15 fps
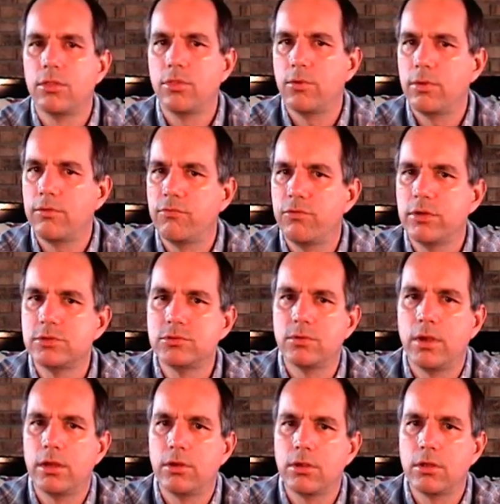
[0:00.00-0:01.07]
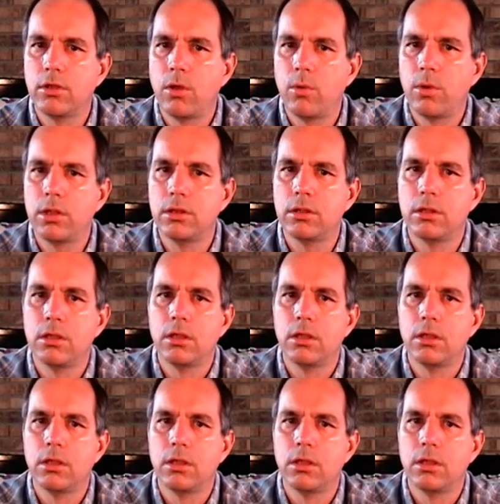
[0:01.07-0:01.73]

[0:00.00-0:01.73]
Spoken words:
the refrigerator going,